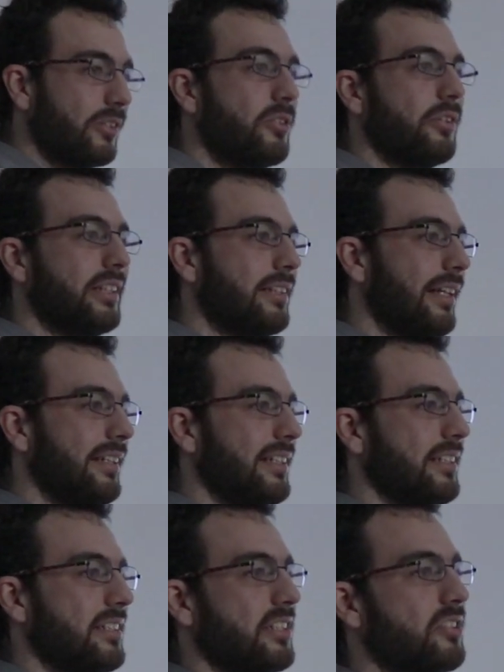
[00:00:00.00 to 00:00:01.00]
your
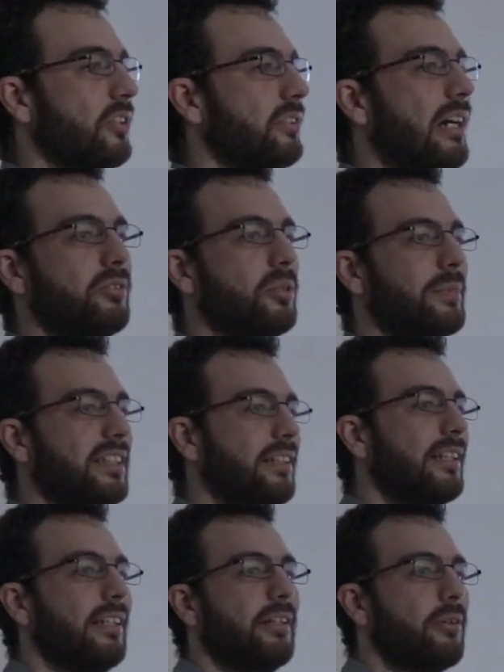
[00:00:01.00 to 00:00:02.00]
intelligence is not
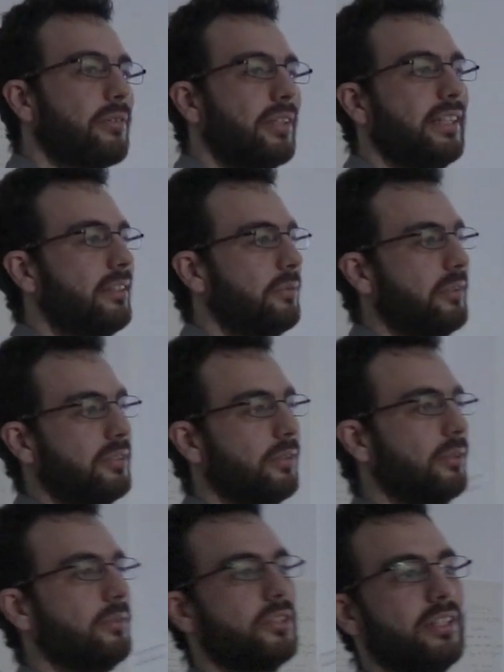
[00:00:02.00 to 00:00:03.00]
automatically correlated with
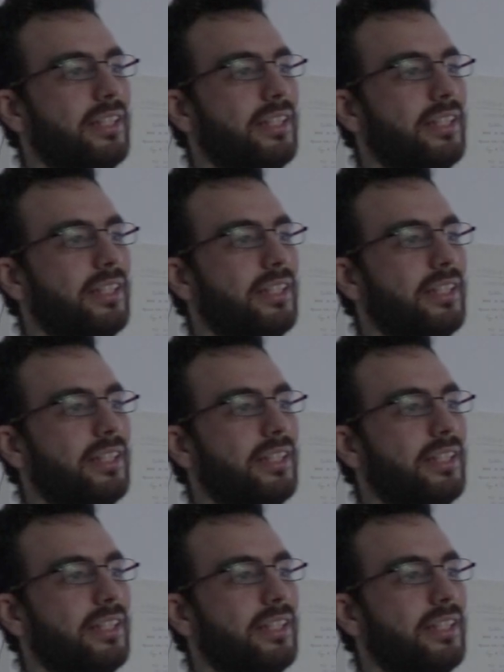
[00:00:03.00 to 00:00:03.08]
goals.